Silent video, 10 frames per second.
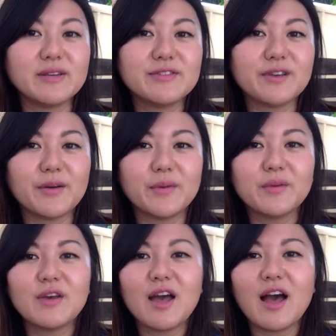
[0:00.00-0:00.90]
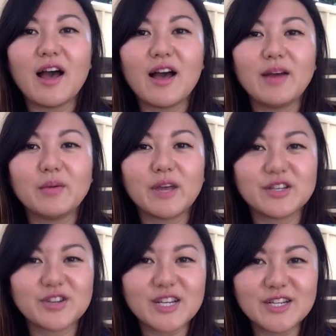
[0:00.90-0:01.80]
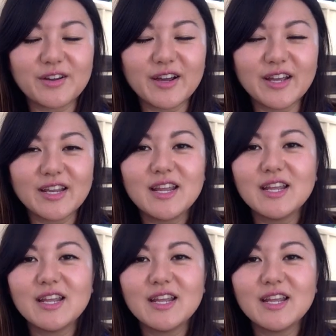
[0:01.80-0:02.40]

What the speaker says: So I will get straight to it.